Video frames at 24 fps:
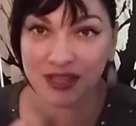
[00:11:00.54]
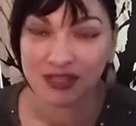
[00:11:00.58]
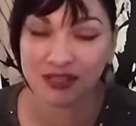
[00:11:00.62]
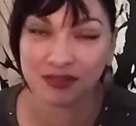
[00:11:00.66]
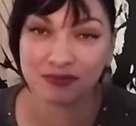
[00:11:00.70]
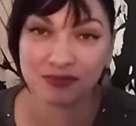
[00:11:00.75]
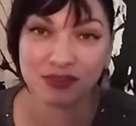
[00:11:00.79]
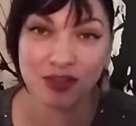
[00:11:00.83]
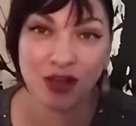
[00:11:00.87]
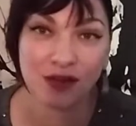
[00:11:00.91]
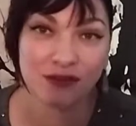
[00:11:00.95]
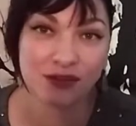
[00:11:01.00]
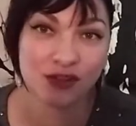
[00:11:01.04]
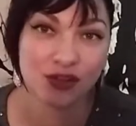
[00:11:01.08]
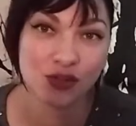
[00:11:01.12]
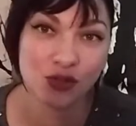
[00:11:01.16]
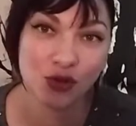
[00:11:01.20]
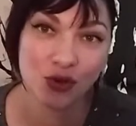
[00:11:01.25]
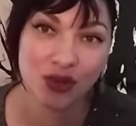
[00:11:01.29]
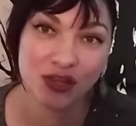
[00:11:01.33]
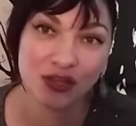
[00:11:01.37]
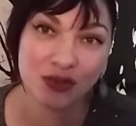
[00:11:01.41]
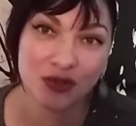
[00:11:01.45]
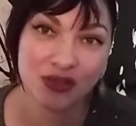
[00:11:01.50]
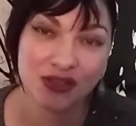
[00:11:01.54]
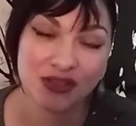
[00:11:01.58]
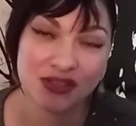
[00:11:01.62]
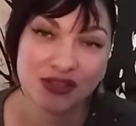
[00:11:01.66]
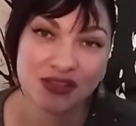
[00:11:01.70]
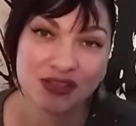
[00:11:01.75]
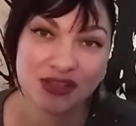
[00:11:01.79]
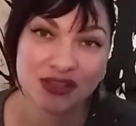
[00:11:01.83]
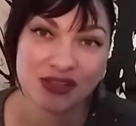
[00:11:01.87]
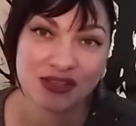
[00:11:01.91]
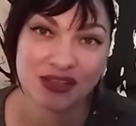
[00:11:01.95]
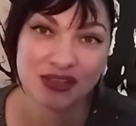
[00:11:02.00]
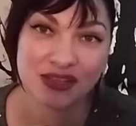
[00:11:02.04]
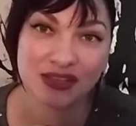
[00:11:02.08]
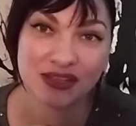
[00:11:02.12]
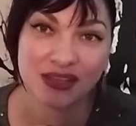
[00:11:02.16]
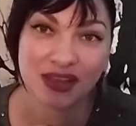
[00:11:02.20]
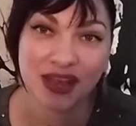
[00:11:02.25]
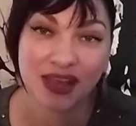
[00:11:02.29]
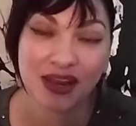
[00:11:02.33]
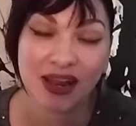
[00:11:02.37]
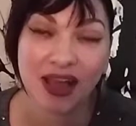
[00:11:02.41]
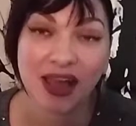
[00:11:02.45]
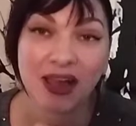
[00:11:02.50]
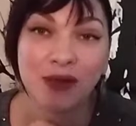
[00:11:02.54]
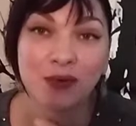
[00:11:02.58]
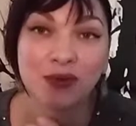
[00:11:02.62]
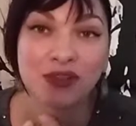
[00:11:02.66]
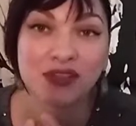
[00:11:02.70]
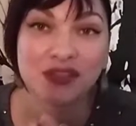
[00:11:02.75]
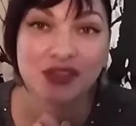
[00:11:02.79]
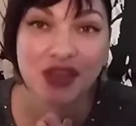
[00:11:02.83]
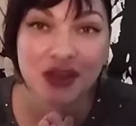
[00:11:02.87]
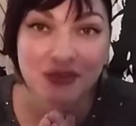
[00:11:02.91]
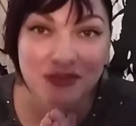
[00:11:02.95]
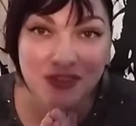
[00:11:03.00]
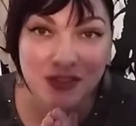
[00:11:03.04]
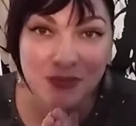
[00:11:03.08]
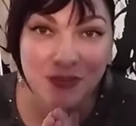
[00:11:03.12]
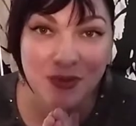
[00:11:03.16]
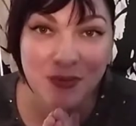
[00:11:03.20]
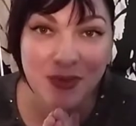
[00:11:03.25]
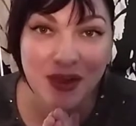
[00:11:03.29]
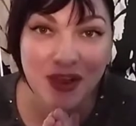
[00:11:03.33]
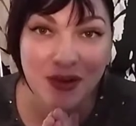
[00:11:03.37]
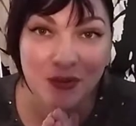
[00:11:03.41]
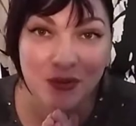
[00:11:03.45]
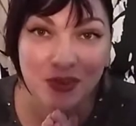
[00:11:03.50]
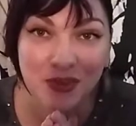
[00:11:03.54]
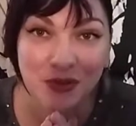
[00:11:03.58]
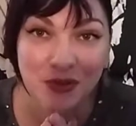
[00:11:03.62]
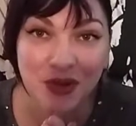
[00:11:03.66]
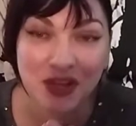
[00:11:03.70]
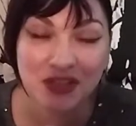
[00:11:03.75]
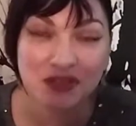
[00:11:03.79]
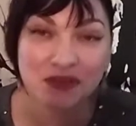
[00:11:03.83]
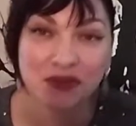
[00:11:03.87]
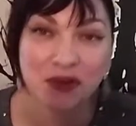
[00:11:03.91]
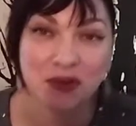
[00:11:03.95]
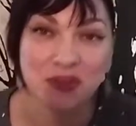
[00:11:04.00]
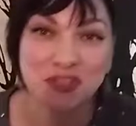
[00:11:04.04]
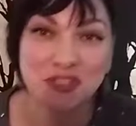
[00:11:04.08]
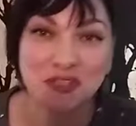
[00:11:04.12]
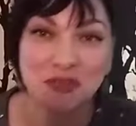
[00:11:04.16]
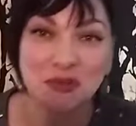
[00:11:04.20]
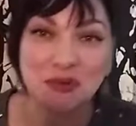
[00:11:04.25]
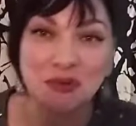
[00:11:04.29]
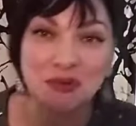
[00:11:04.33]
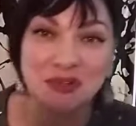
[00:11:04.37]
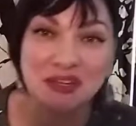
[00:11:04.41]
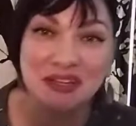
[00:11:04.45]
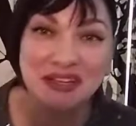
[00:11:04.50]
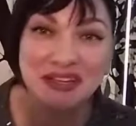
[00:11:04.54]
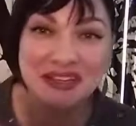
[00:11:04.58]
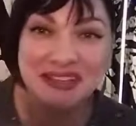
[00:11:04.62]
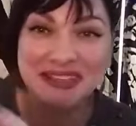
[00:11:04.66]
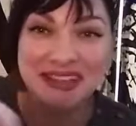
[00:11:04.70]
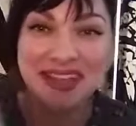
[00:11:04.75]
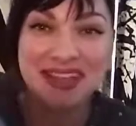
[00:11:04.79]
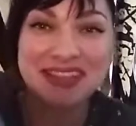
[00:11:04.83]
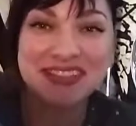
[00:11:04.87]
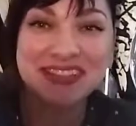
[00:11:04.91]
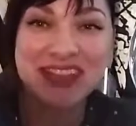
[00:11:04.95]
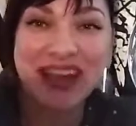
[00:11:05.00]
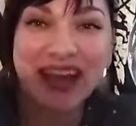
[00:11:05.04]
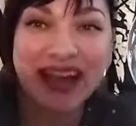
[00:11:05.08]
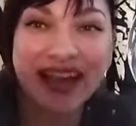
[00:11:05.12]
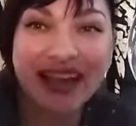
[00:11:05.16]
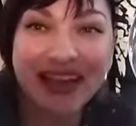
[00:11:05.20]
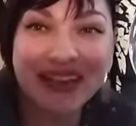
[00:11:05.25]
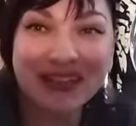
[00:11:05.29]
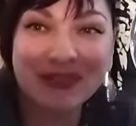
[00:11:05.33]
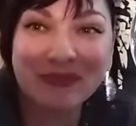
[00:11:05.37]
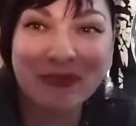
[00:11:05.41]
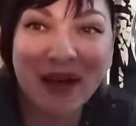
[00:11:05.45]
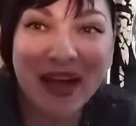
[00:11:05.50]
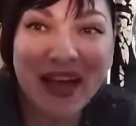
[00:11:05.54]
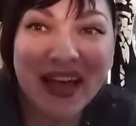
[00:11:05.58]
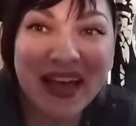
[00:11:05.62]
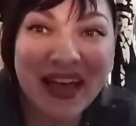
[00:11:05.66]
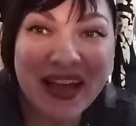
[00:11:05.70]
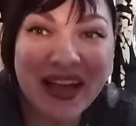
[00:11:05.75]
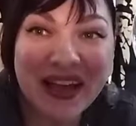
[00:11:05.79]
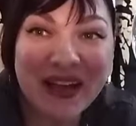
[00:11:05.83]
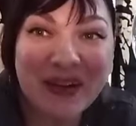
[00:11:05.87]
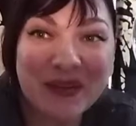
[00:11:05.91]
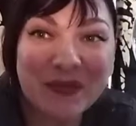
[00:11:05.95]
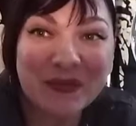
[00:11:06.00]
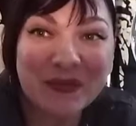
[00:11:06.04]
of love and joy during this season, and I will definitely be back with you guys very soon. Thanks, guys. Bye.